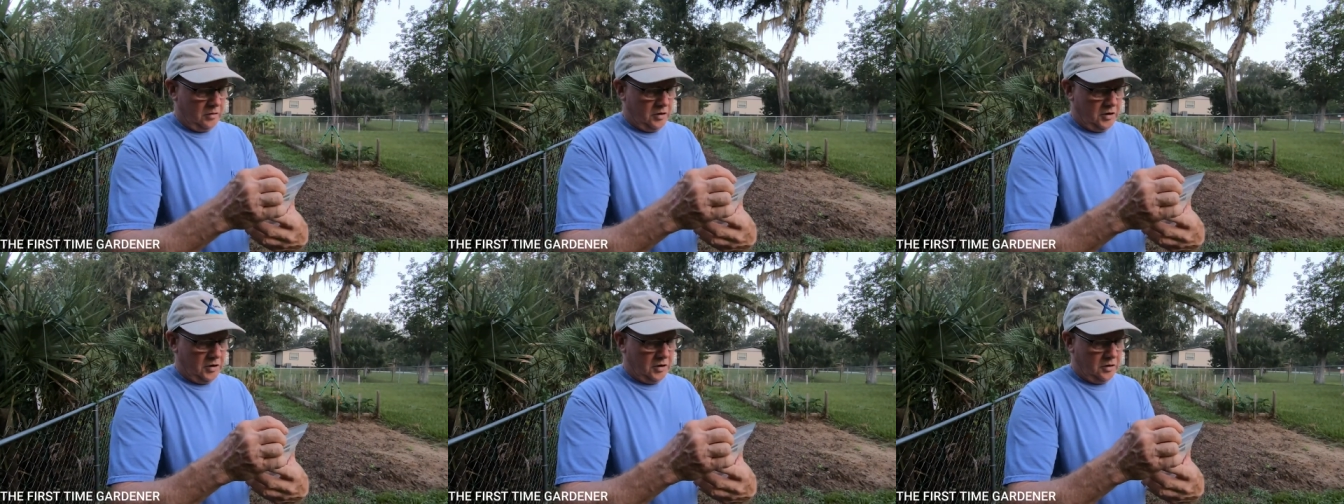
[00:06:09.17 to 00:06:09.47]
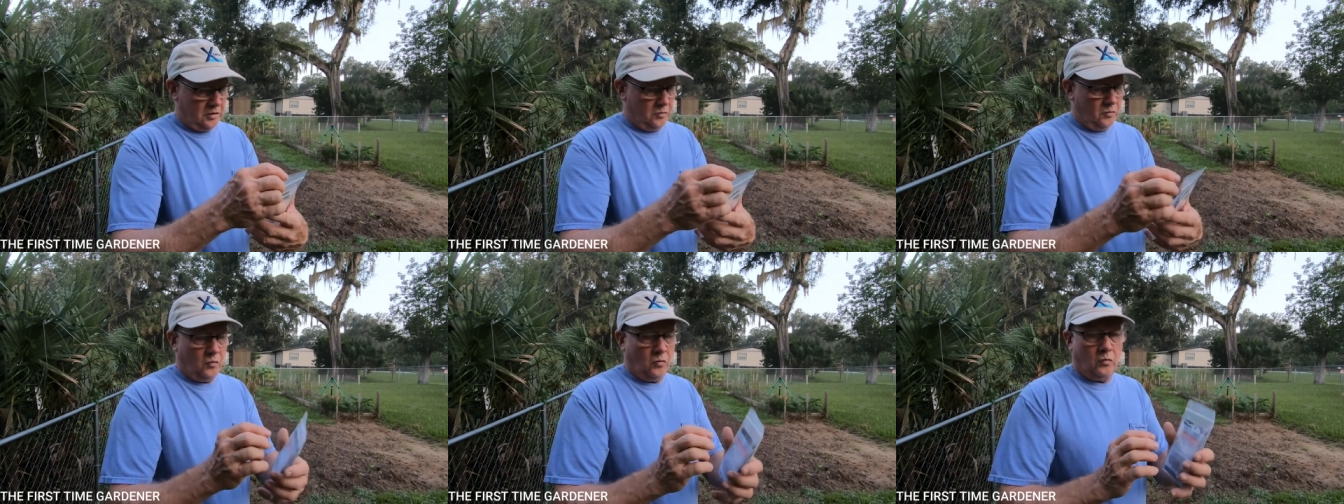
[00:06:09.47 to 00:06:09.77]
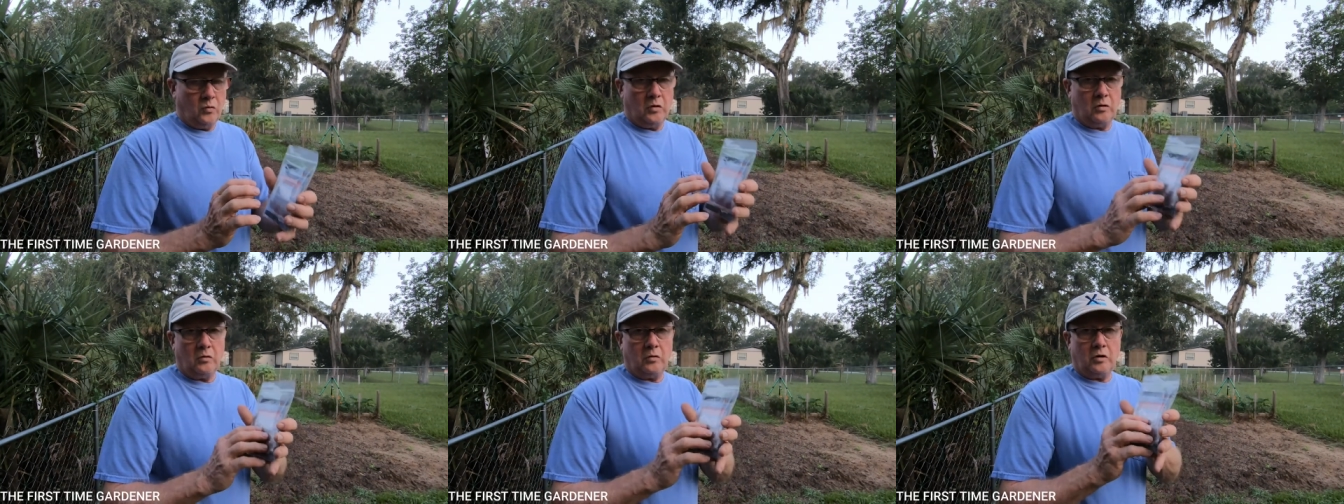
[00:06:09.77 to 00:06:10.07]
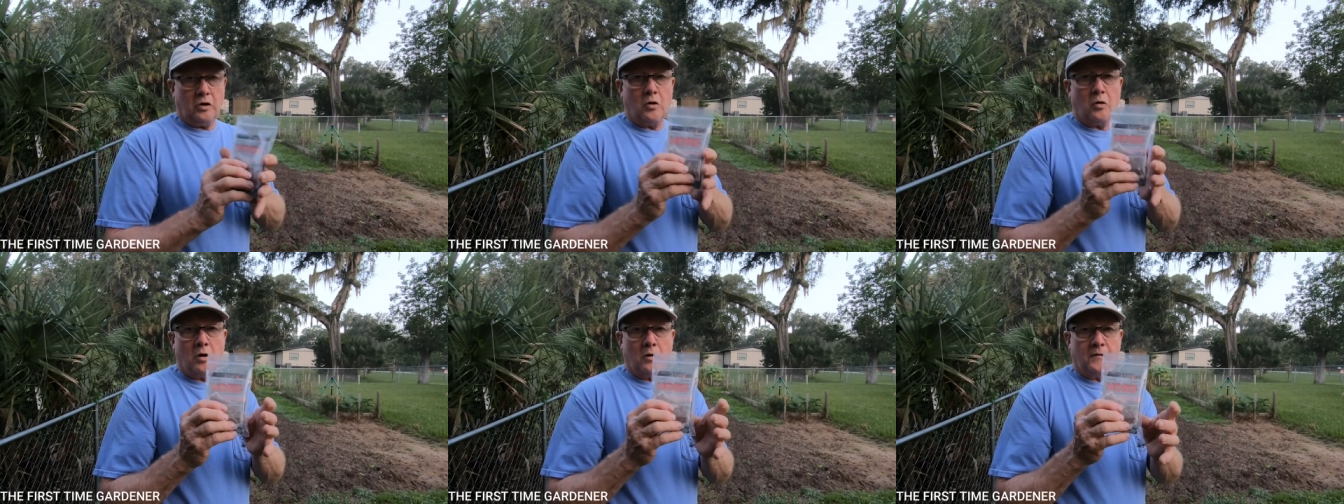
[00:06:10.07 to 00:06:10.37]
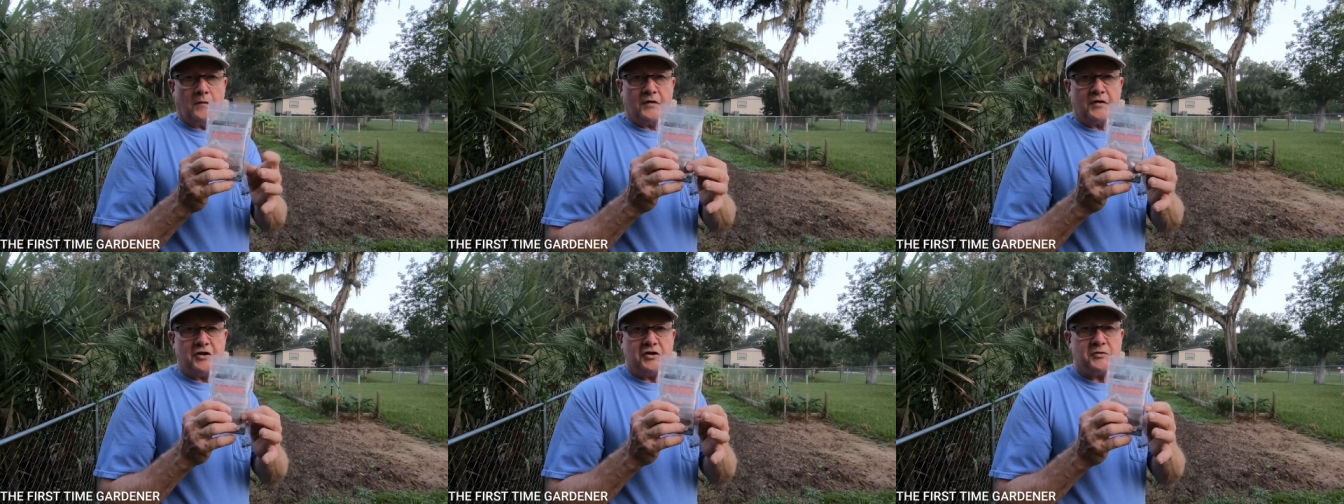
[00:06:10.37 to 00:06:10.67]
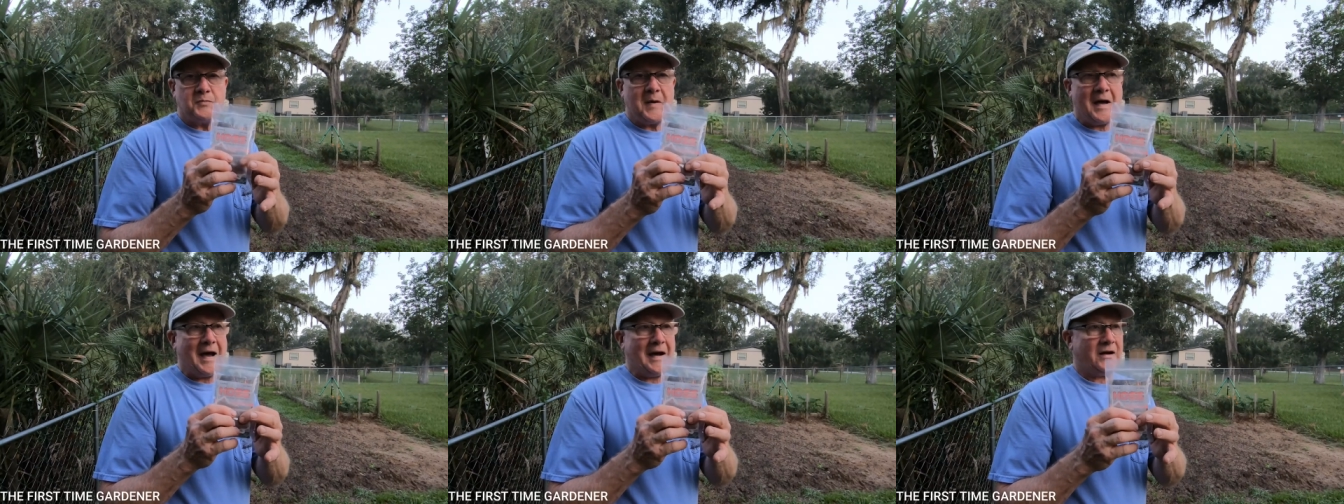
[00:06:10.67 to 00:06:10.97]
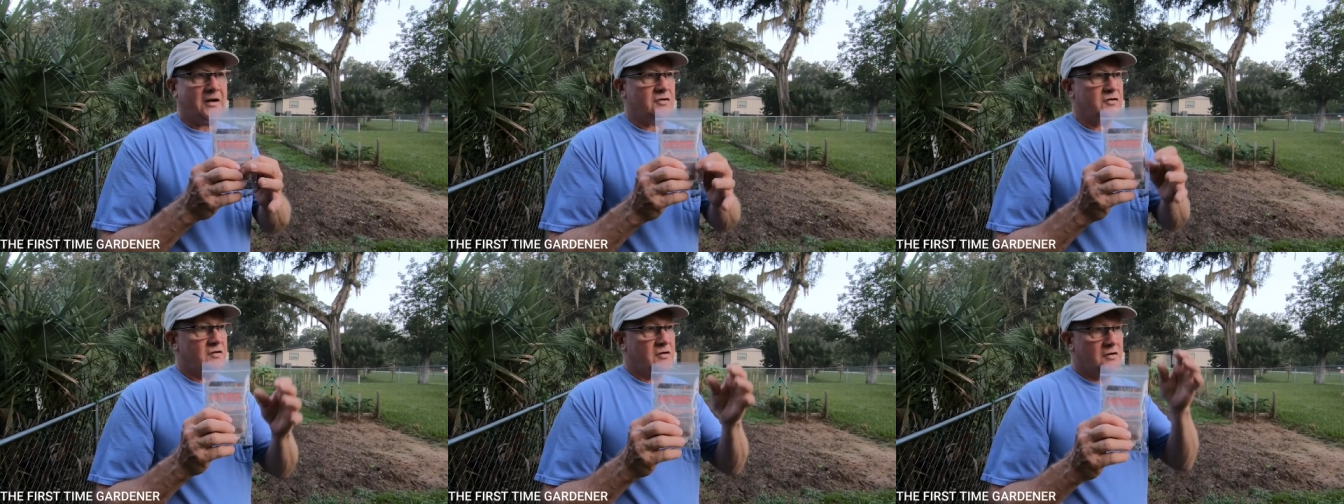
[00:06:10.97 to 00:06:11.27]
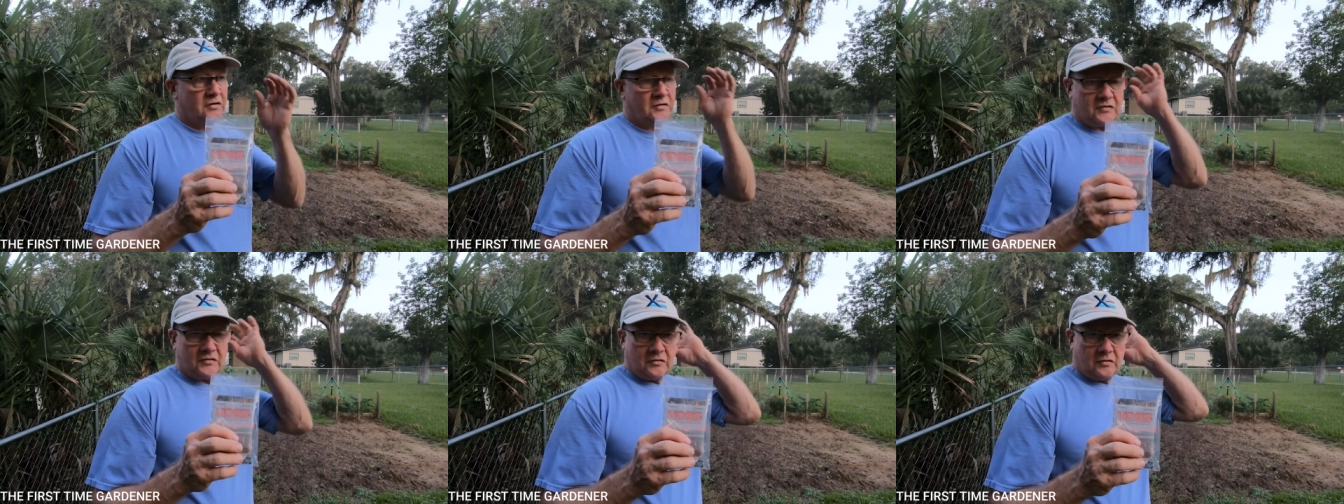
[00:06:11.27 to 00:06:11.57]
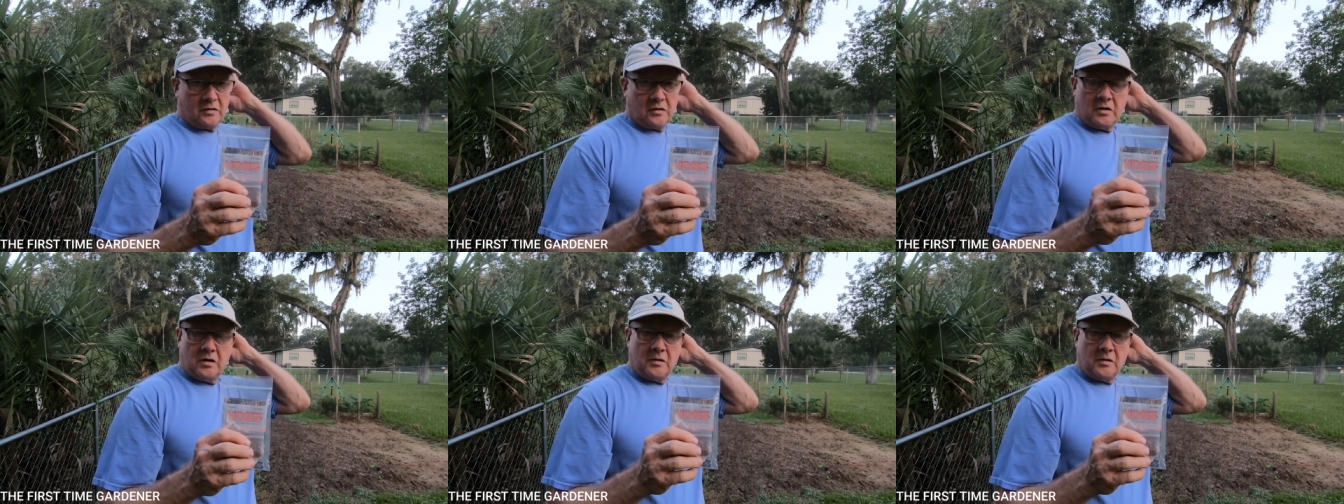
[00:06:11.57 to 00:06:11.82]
And we'll go over these packages